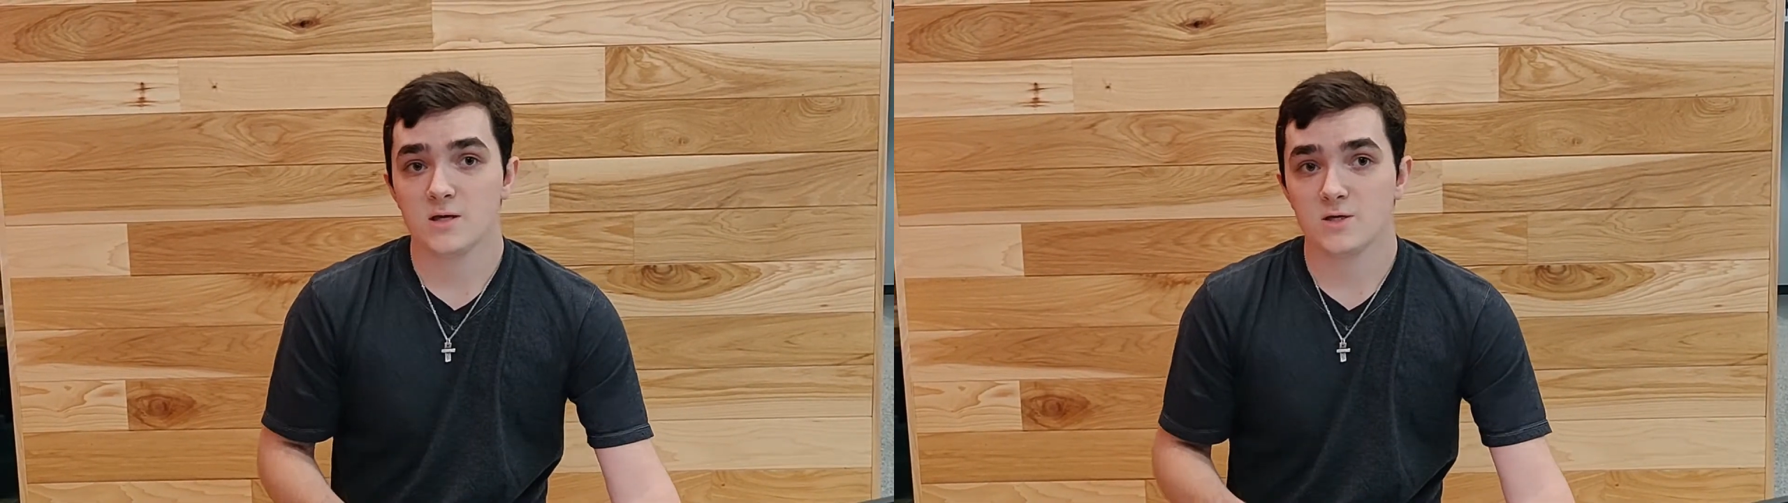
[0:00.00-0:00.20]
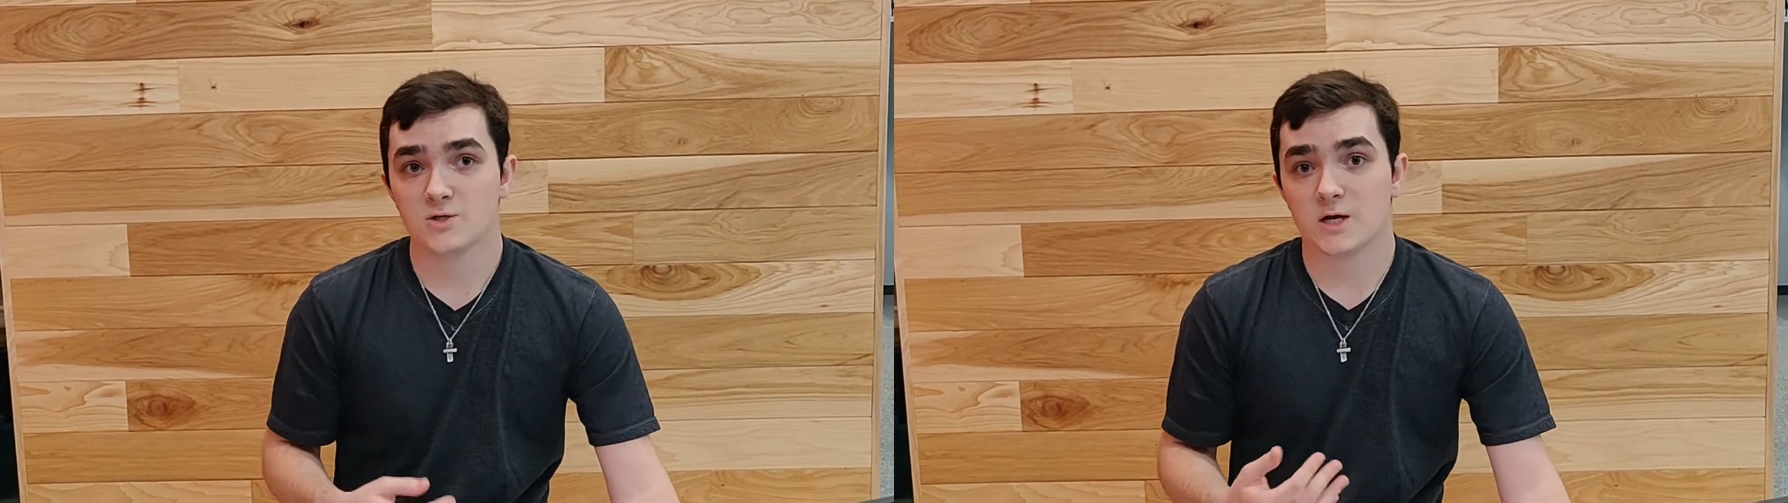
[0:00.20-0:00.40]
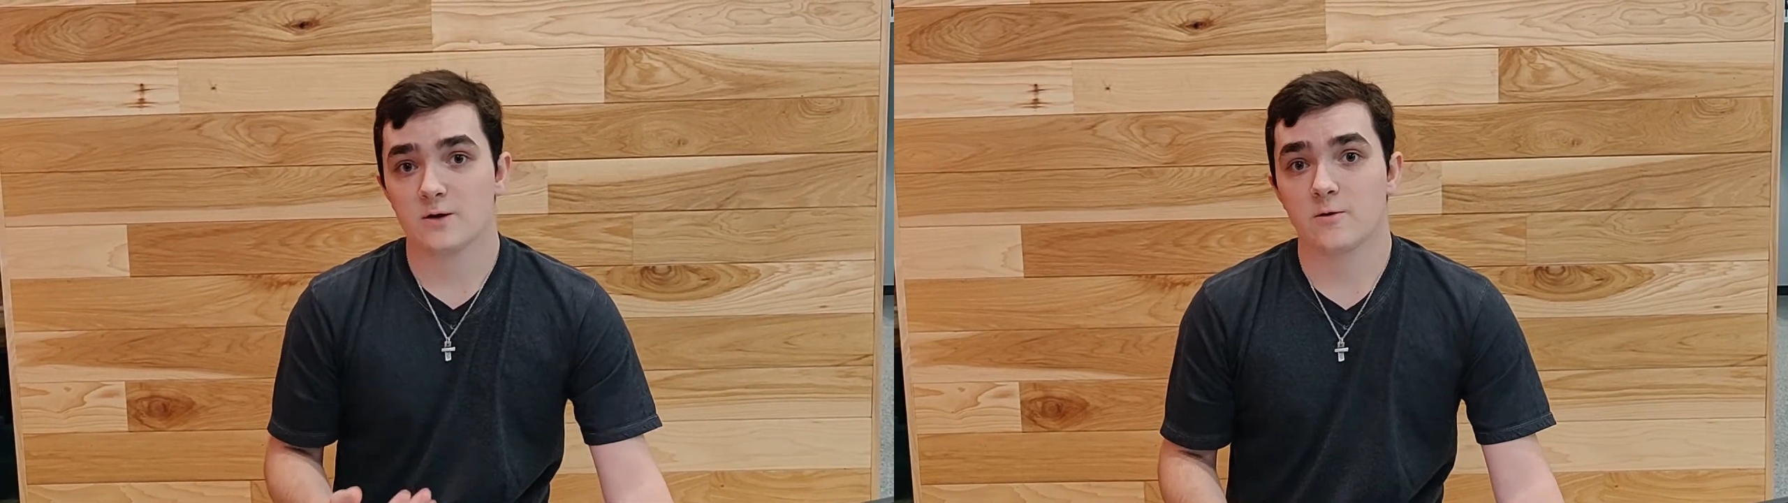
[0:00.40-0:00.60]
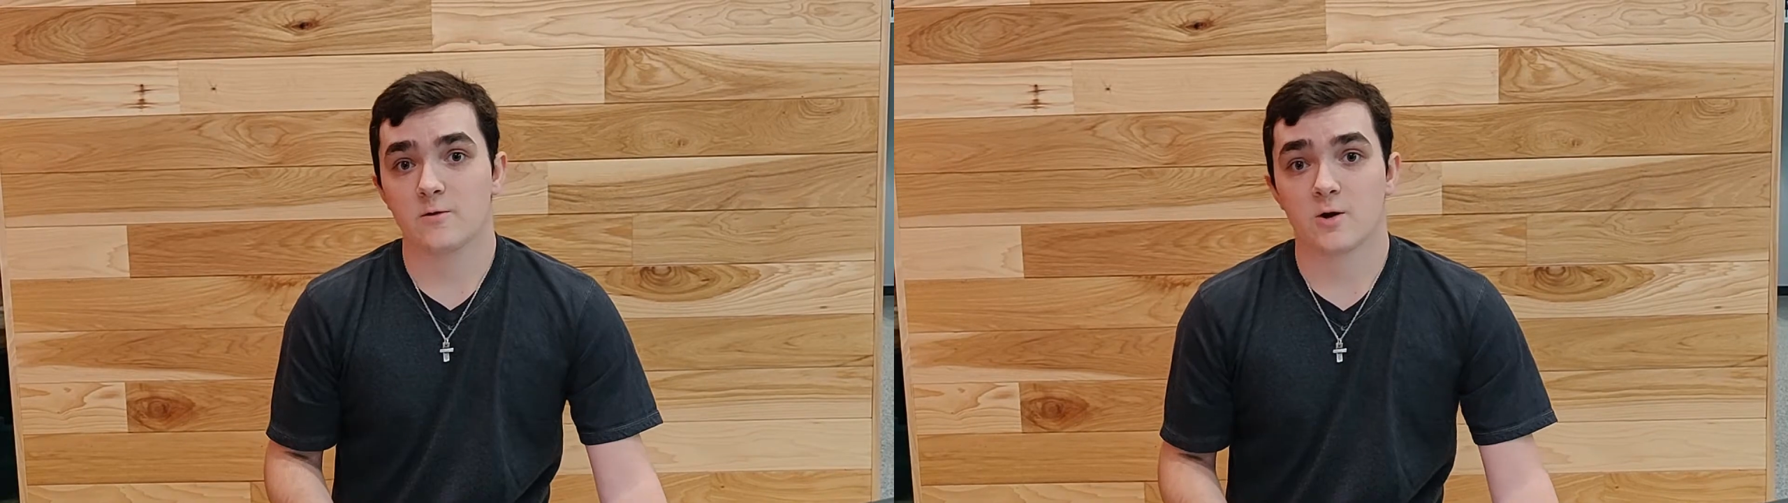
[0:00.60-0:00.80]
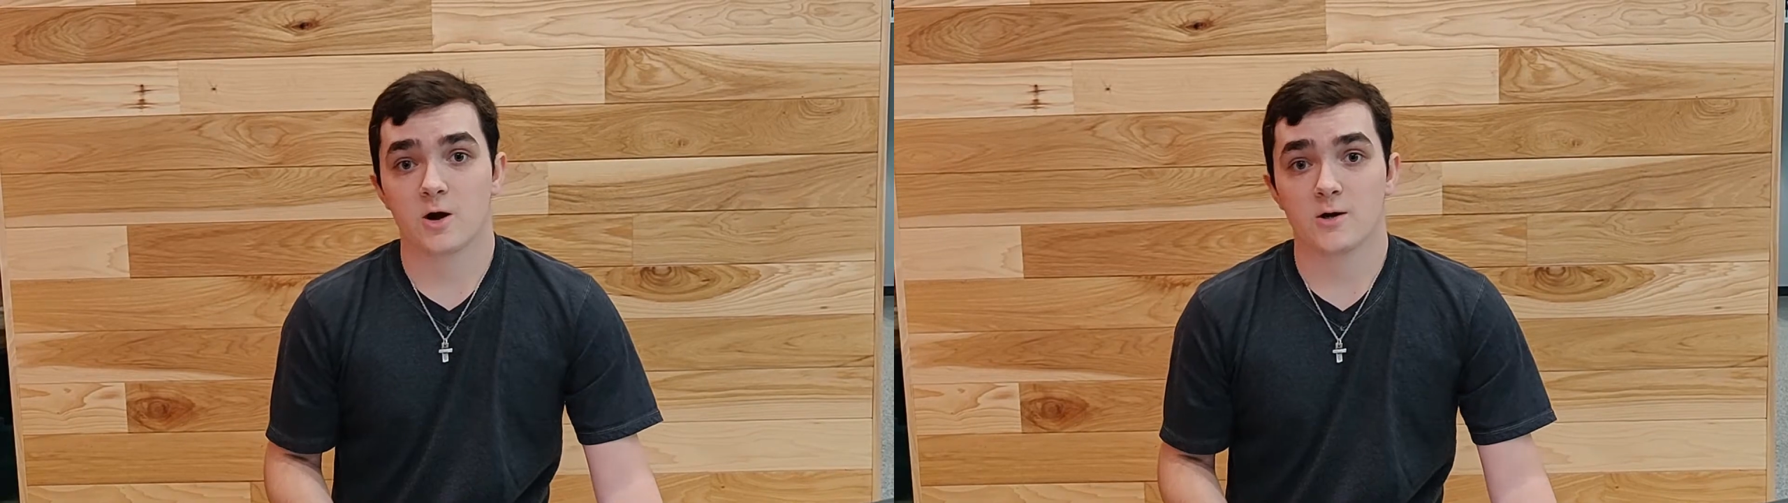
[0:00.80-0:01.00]
is generally
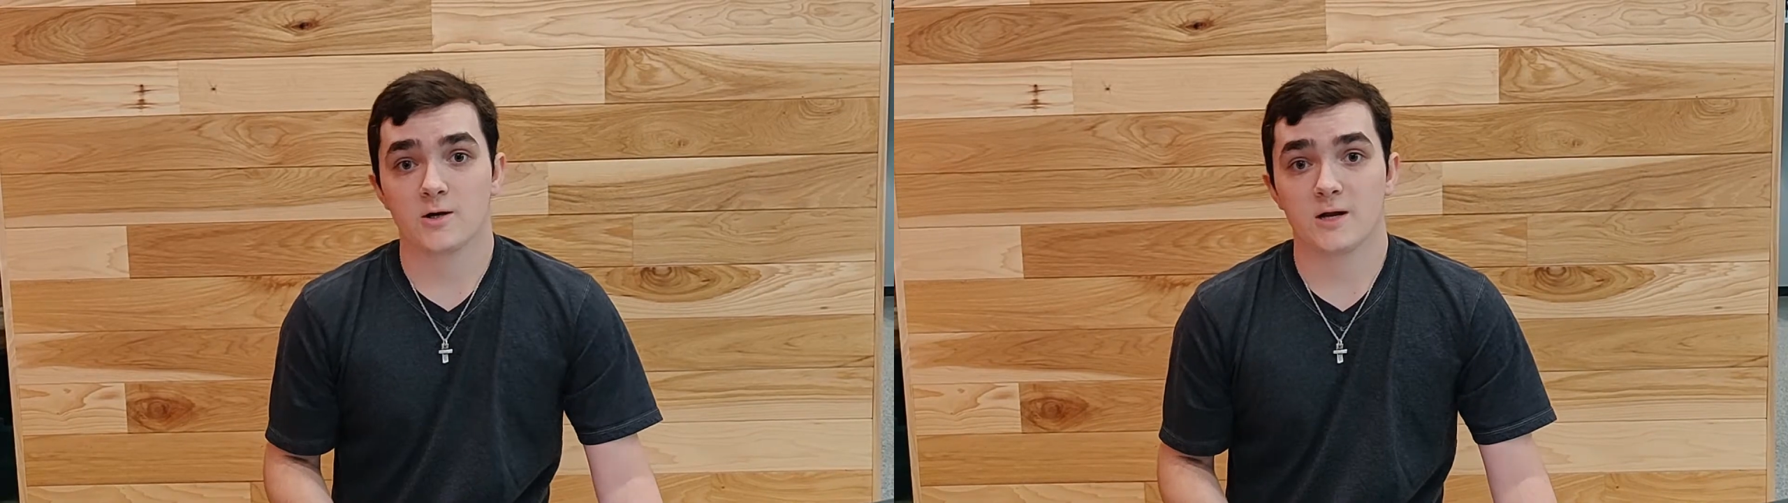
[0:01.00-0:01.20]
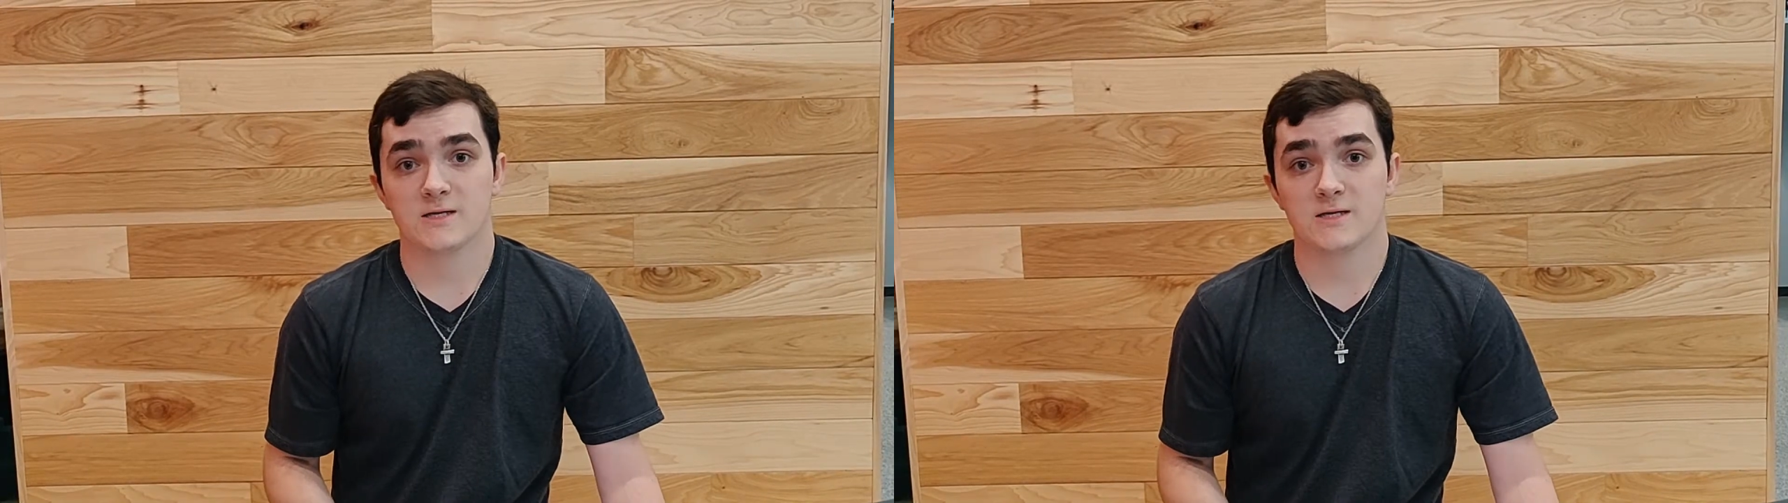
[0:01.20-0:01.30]
regarded